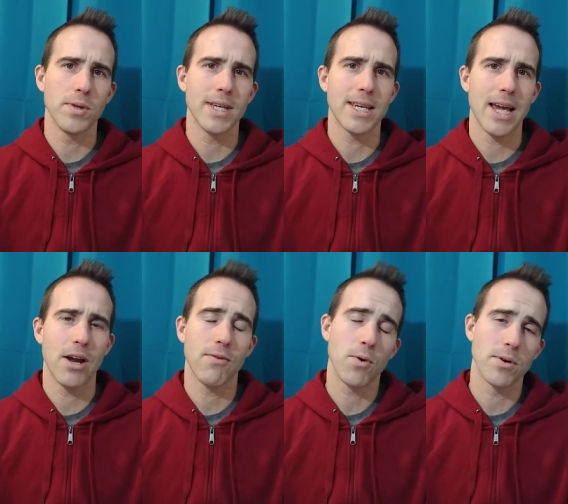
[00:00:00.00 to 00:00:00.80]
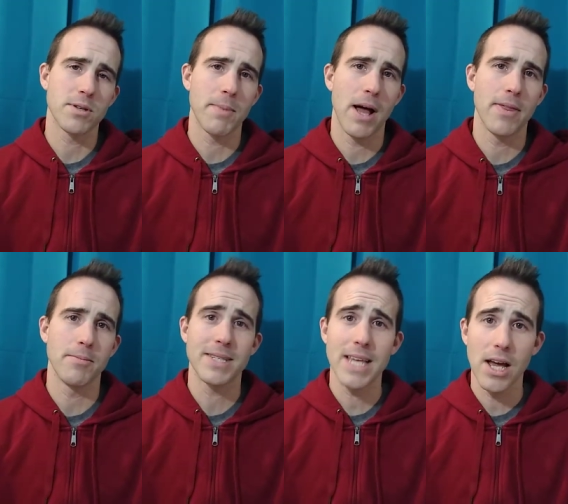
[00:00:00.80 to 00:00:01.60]
only care, of course, about
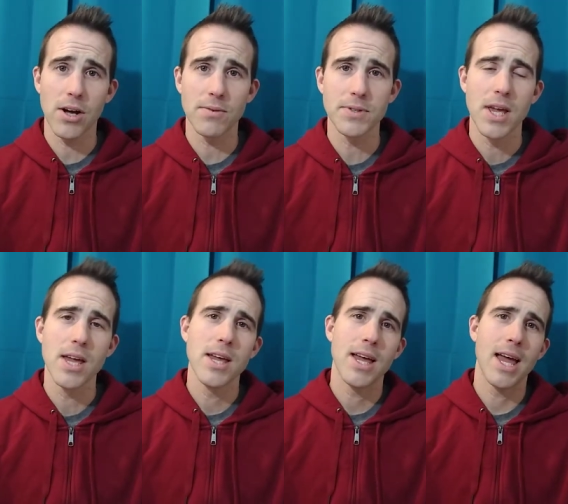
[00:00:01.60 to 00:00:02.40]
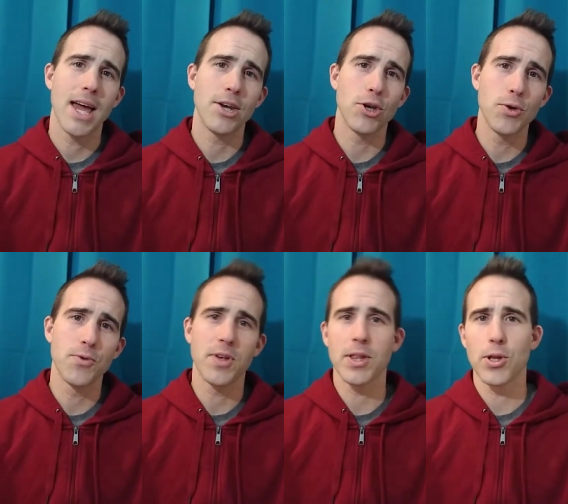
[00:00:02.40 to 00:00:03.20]
themselves and are
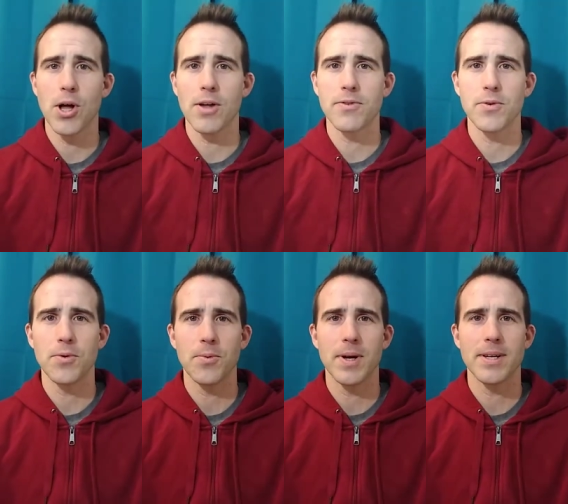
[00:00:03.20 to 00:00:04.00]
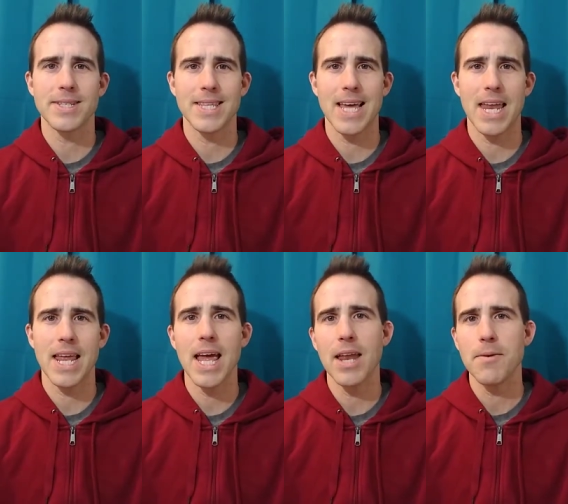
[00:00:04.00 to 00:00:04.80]
using the law to, uh, to that
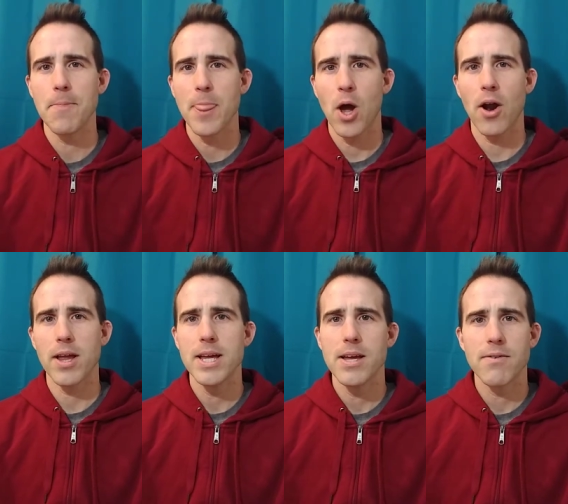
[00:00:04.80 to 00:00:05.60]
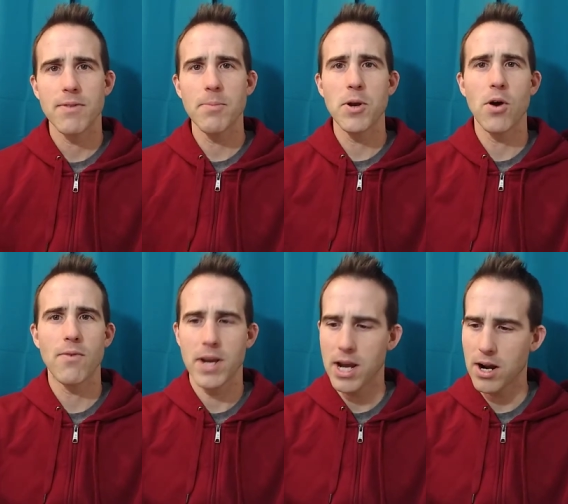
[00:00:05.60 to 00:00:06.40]
end. All right, flipping
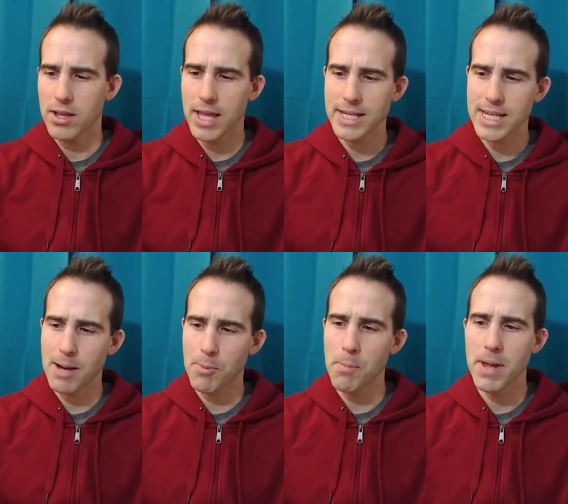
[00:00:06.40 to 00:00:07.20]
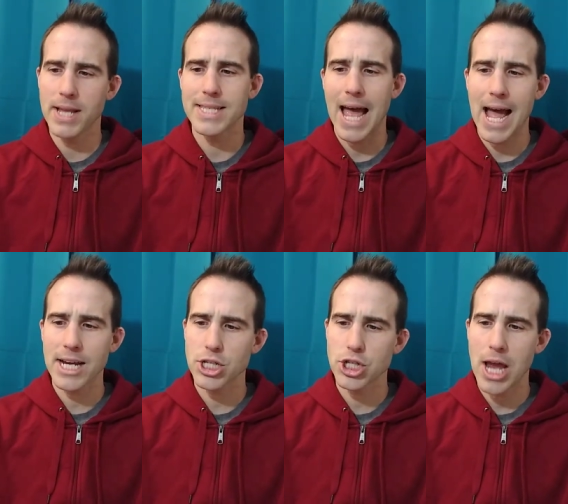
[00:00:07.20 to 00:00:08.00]
over here, last couple minutes,
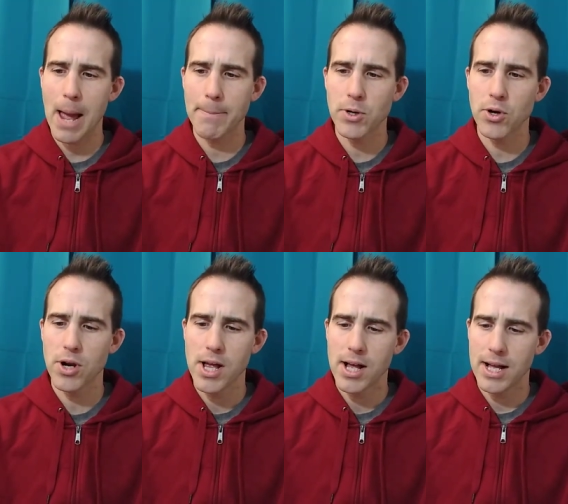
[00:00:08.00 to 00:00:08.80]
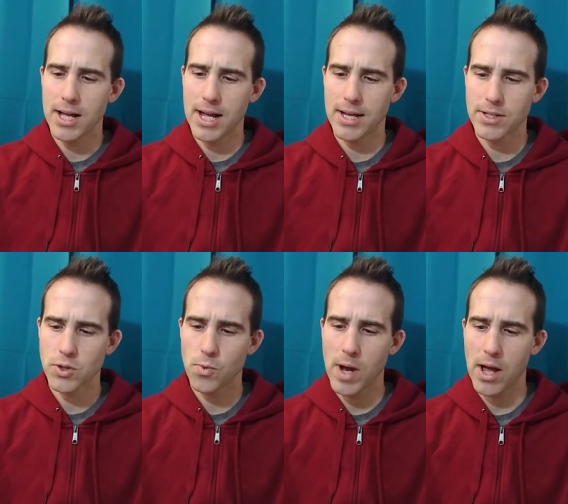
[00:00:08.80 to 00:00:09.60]
Acts chapter uh,
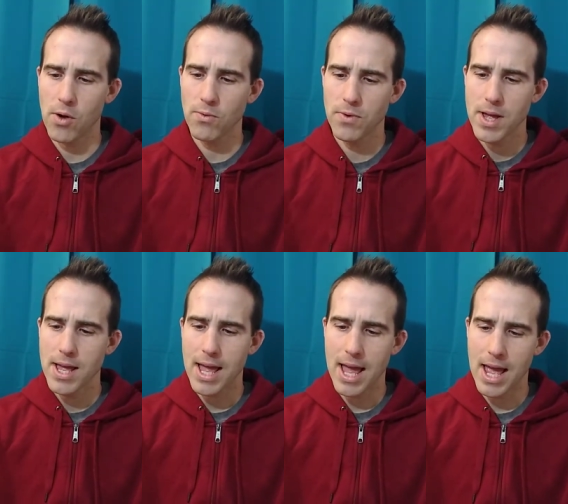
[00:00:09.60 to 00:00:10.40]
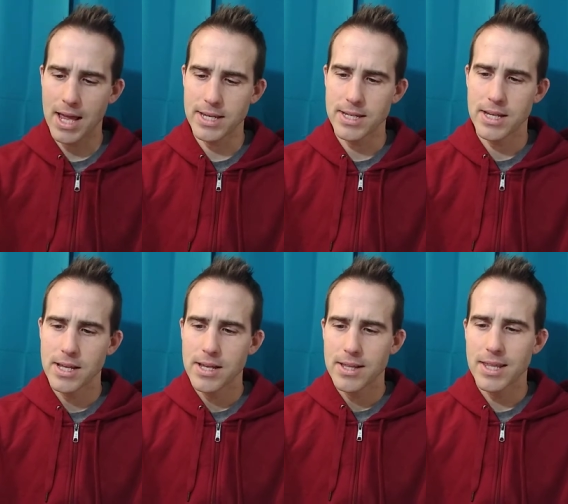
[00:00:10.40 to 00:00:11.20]
12. And
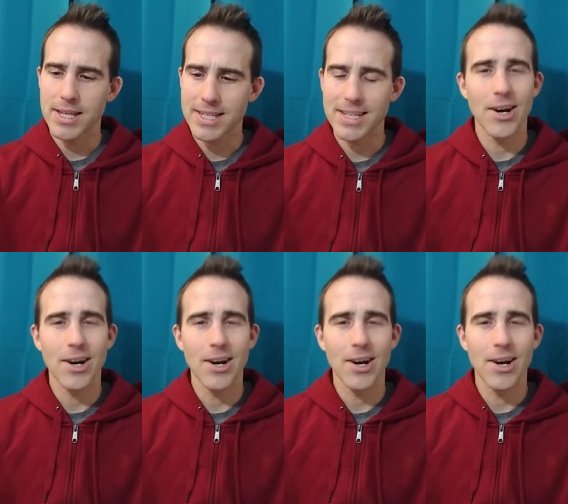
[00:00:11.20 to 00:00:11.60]
this